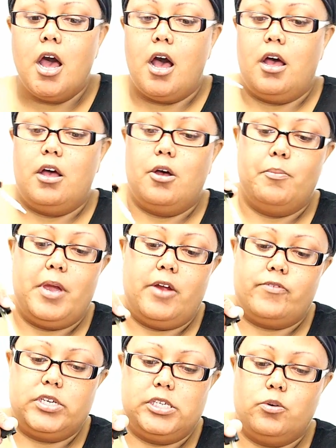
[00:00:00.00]

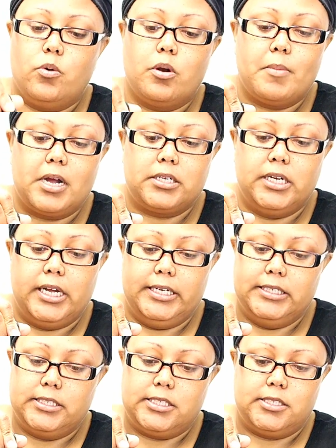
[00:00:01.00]
Every single one of my
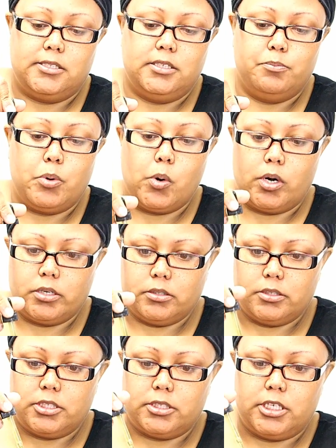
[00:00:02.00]
clients.
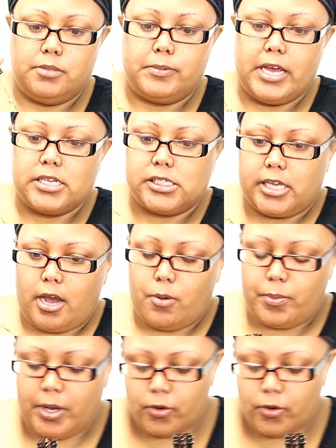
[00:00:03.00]
Important to keep that scalp